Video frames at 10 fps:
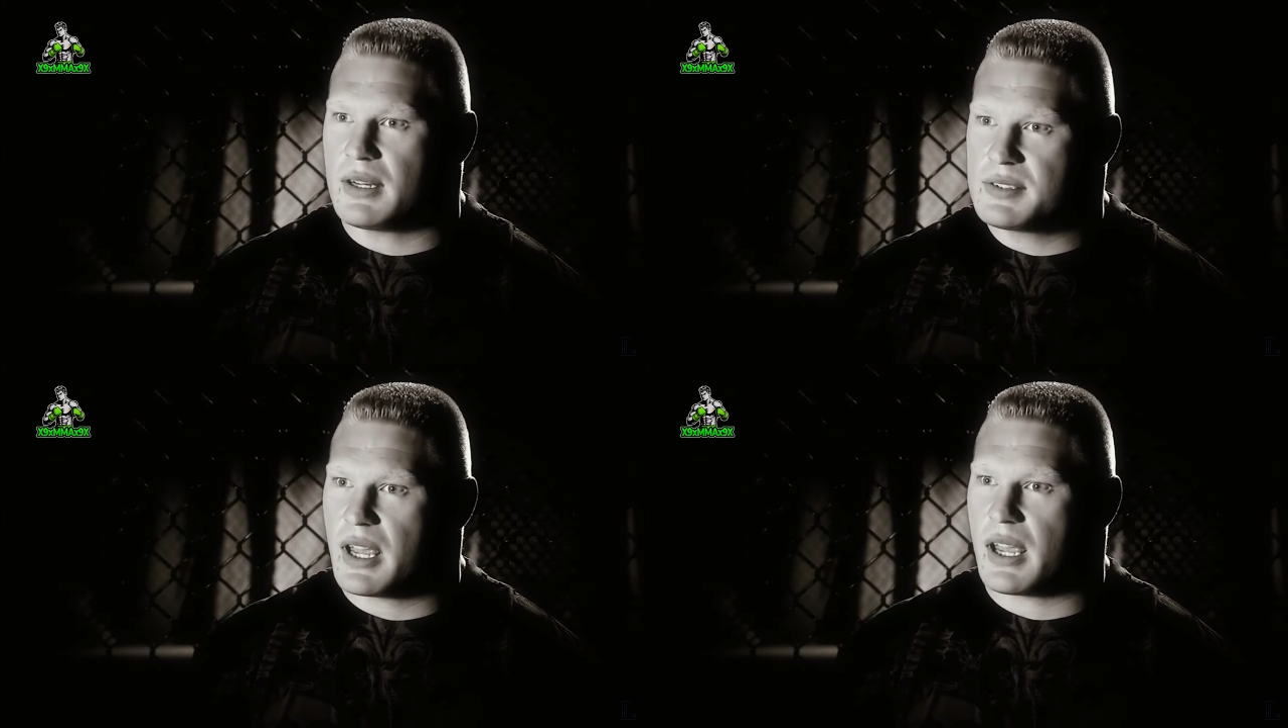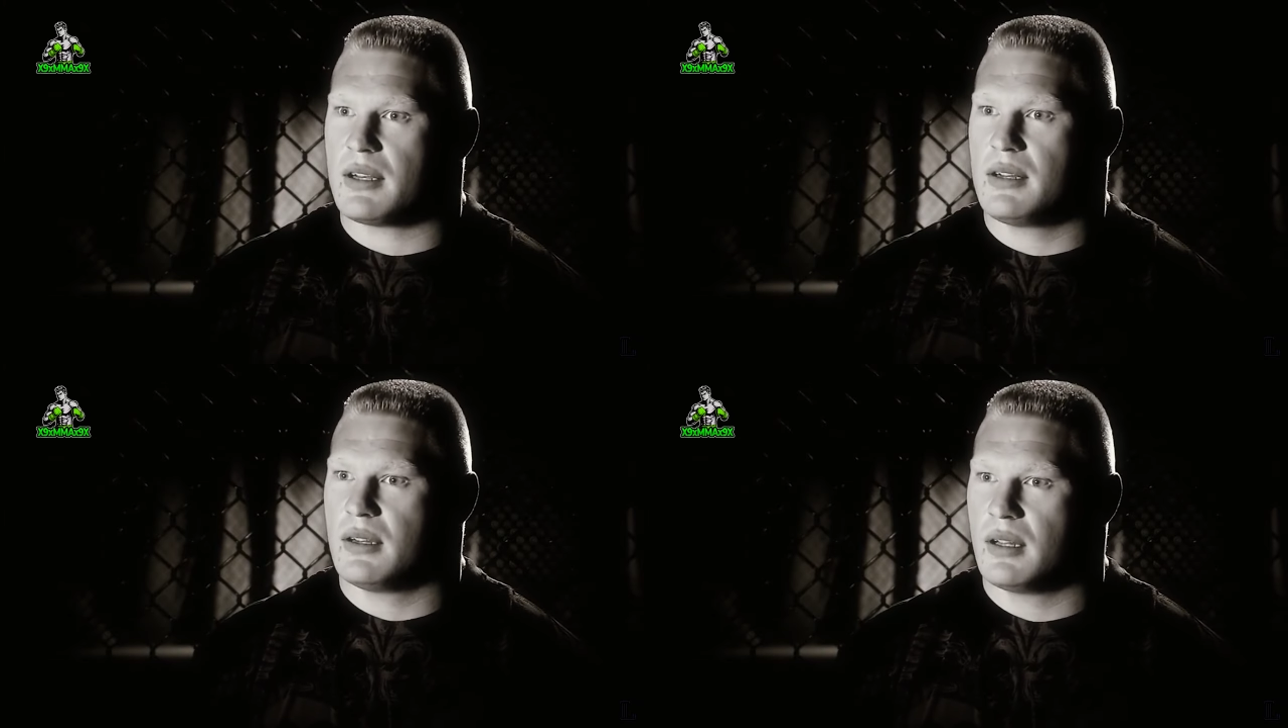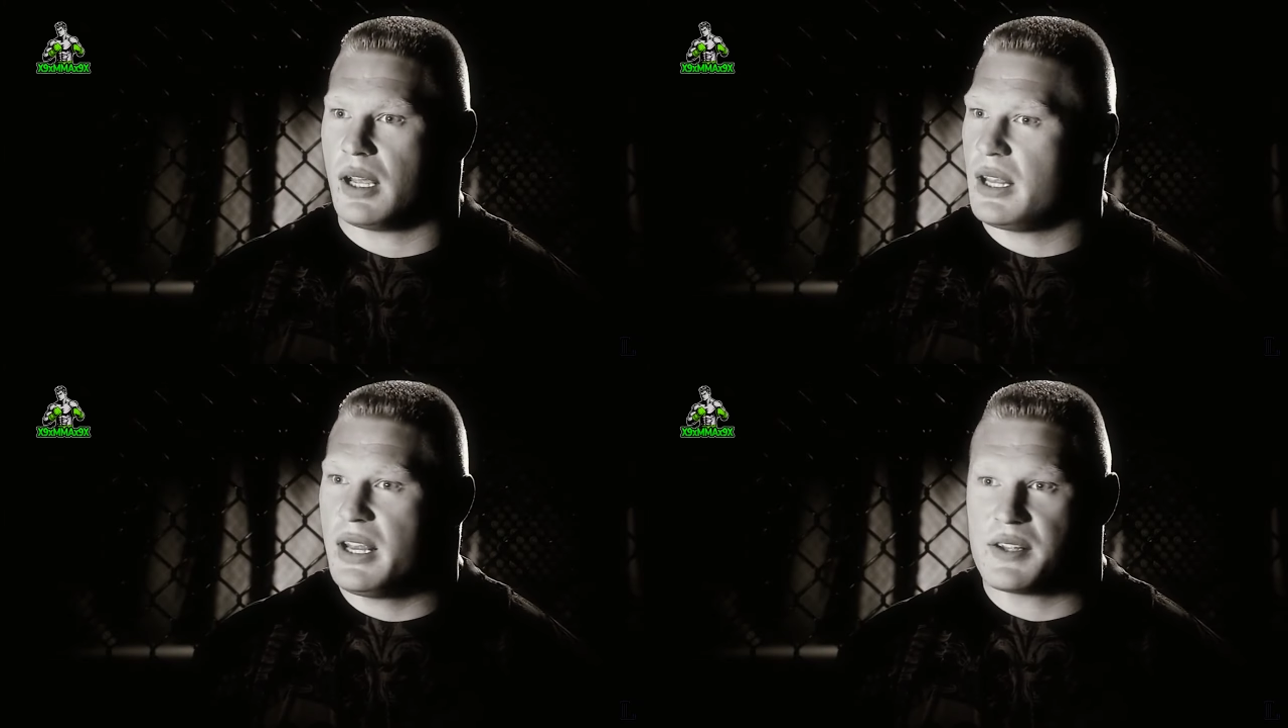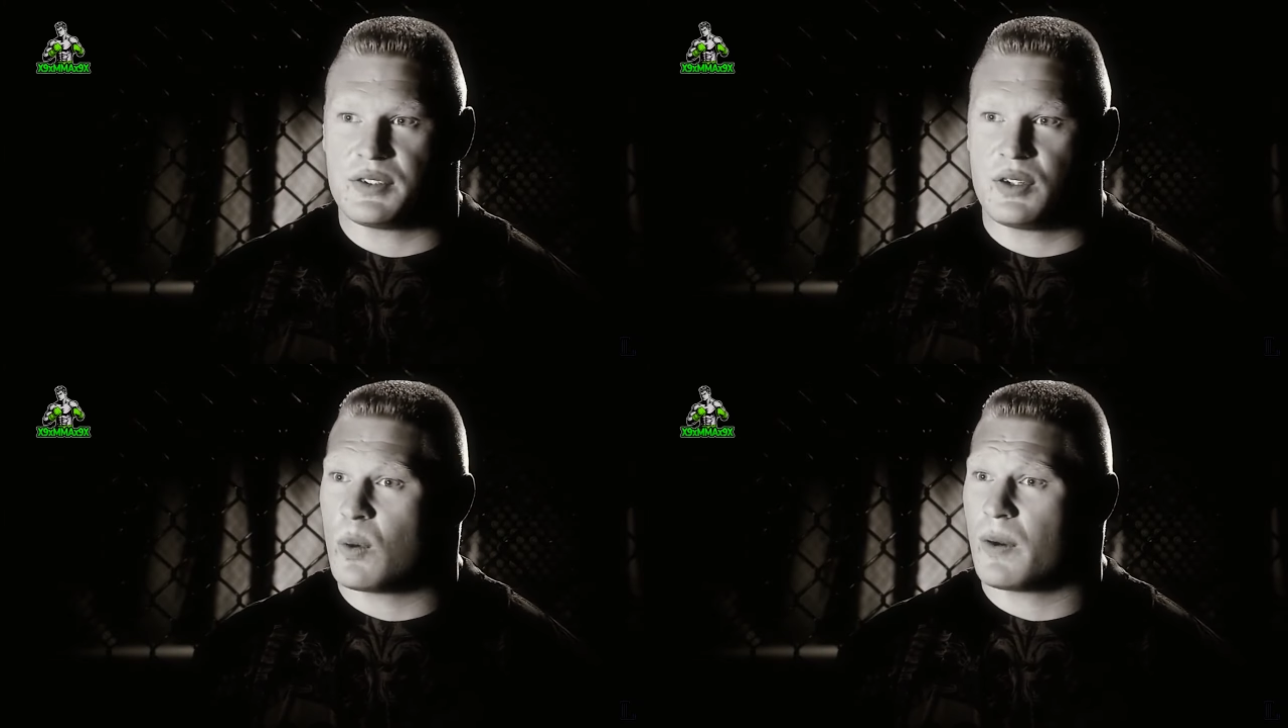on his head, and he
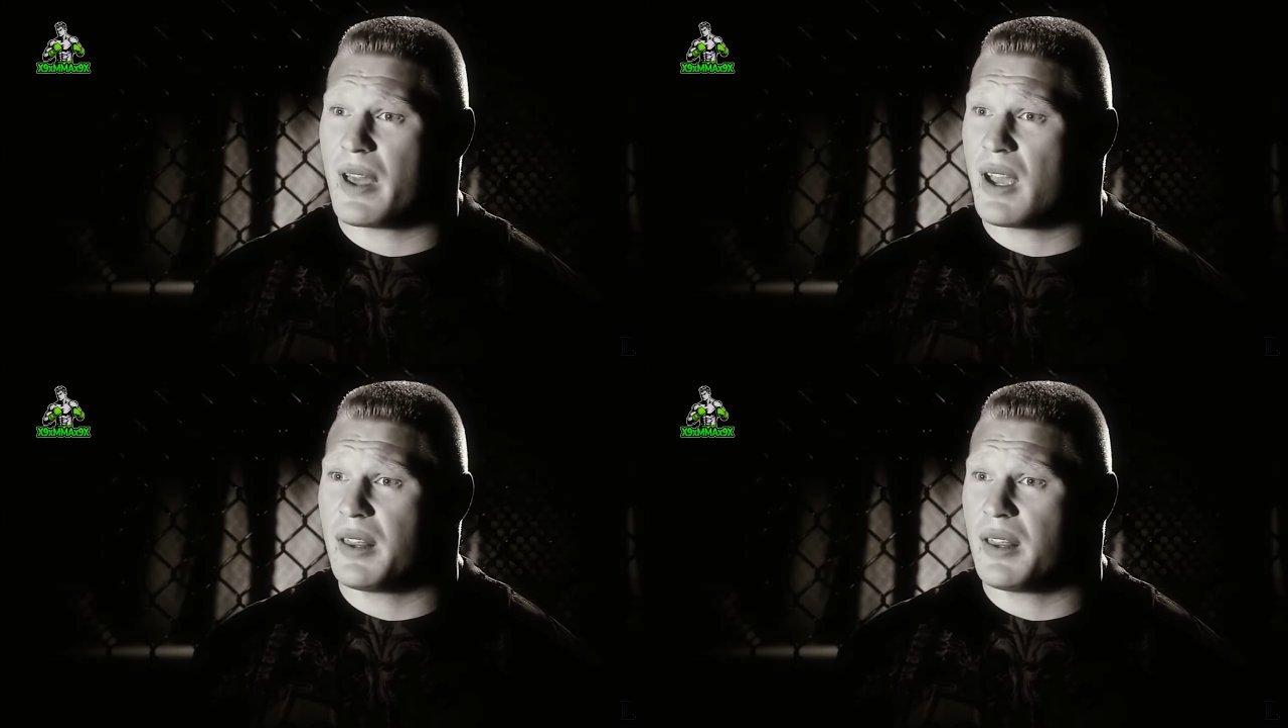doesn't know where the